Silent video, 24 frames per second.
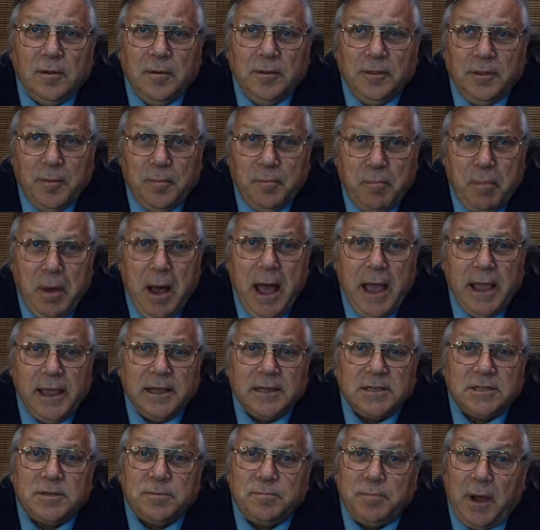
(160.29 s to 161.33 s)
The
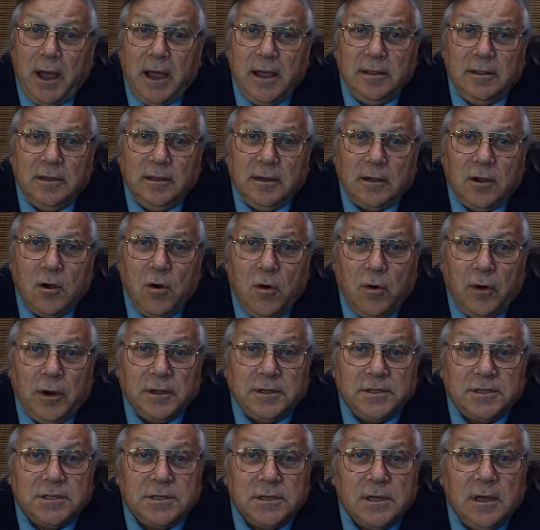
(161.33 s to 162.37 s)
bias by the
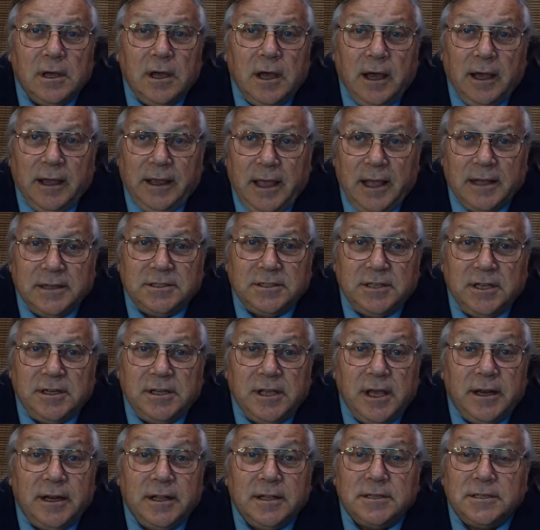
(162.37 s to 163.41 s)
courts against the
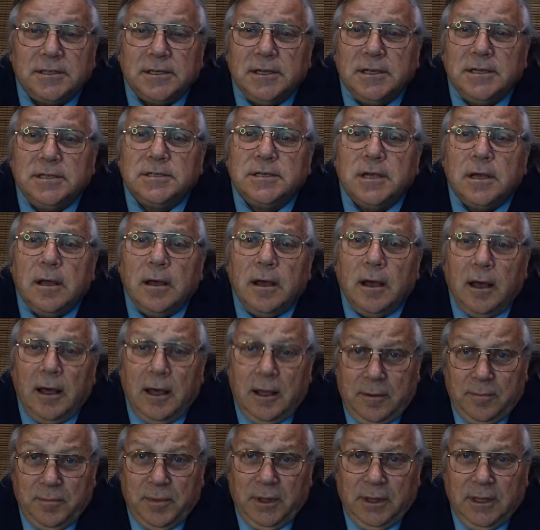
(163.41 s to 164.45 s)
tenants is
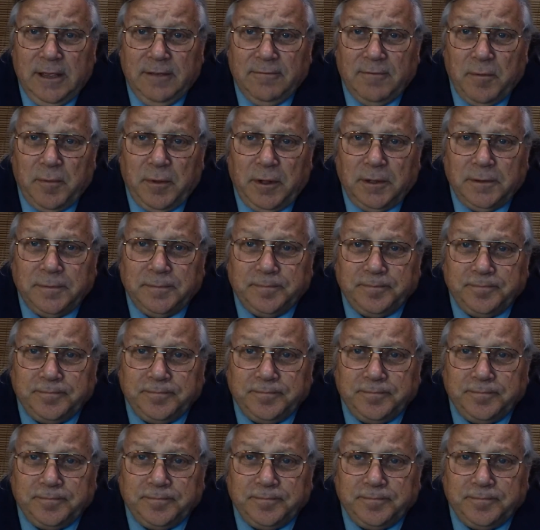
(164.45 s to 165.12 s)
unbelievable.